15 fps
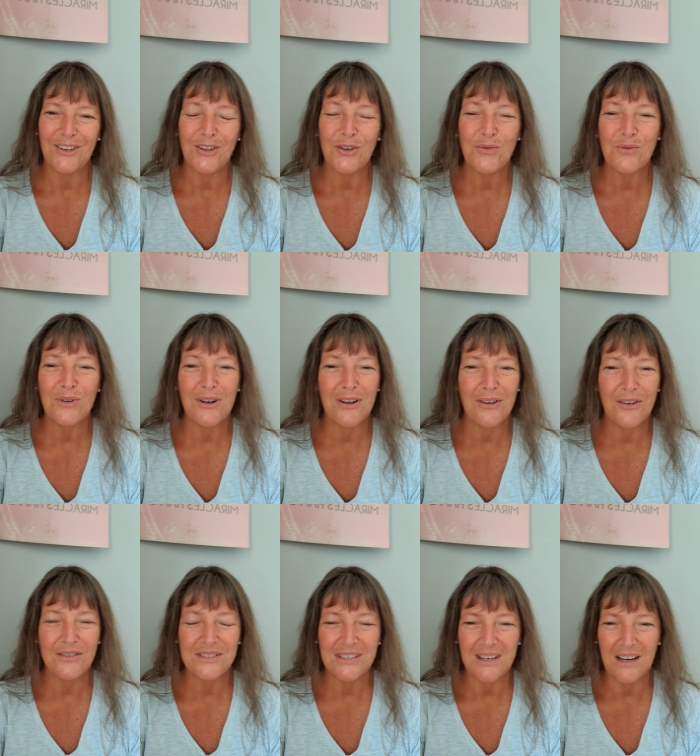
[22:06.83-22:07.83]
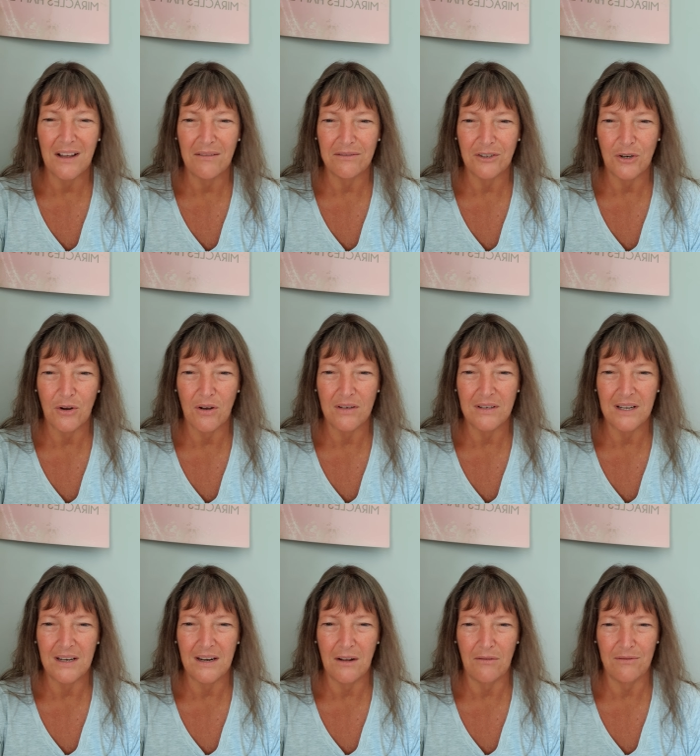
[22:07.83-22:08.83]
you will learn to love God
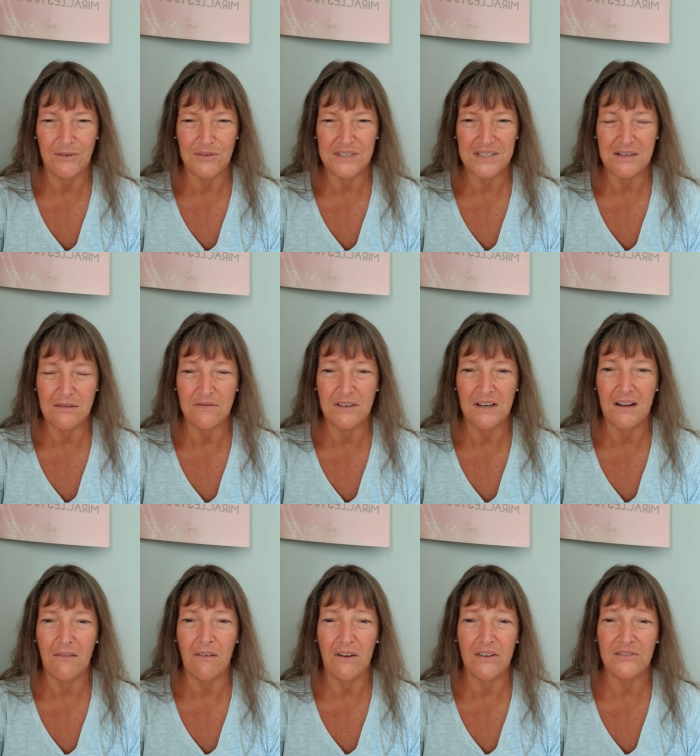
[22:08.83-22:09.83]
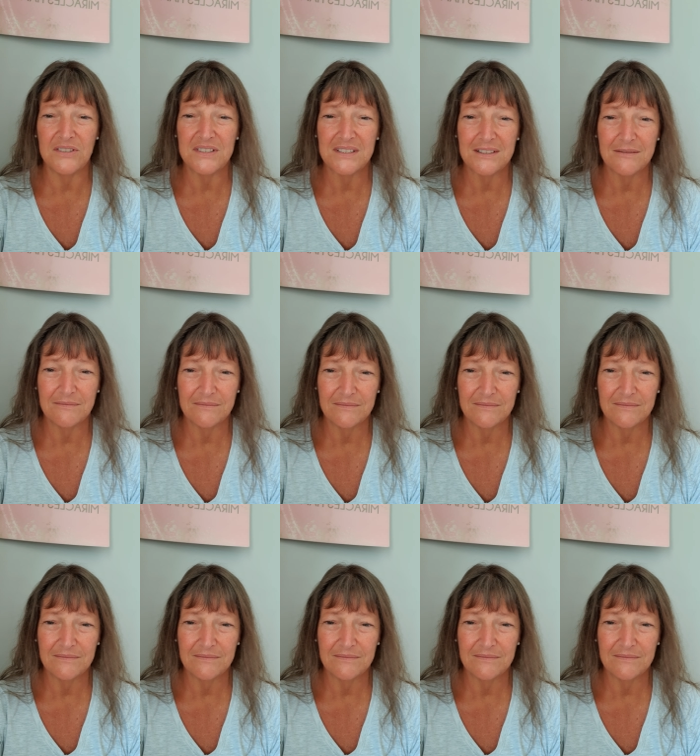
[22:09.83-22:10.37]
and love yourself and love others.